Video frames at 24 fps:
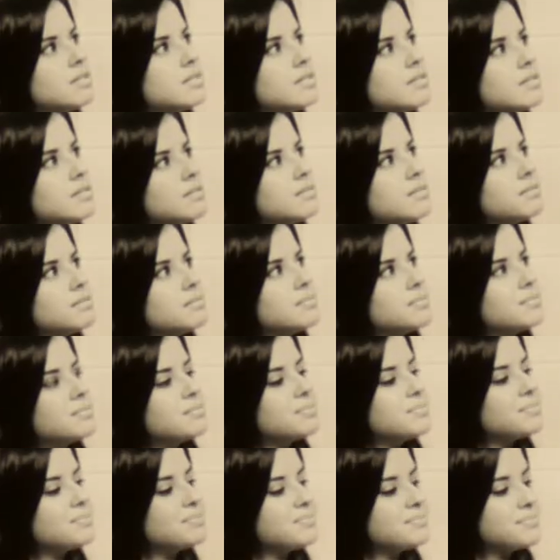
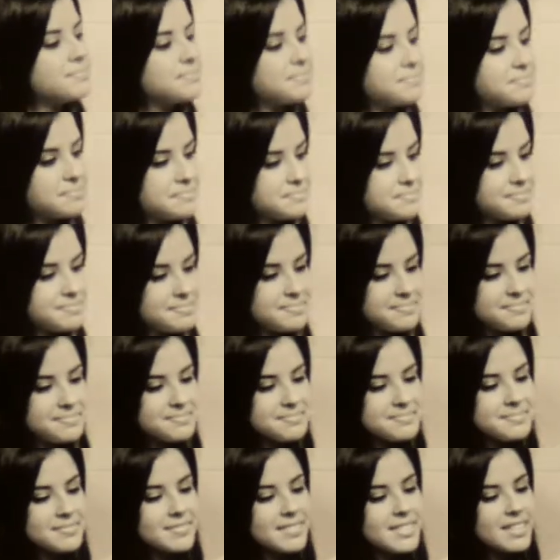
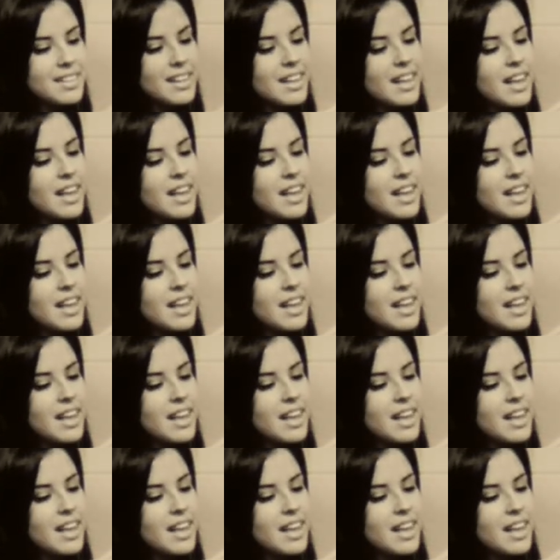(silence)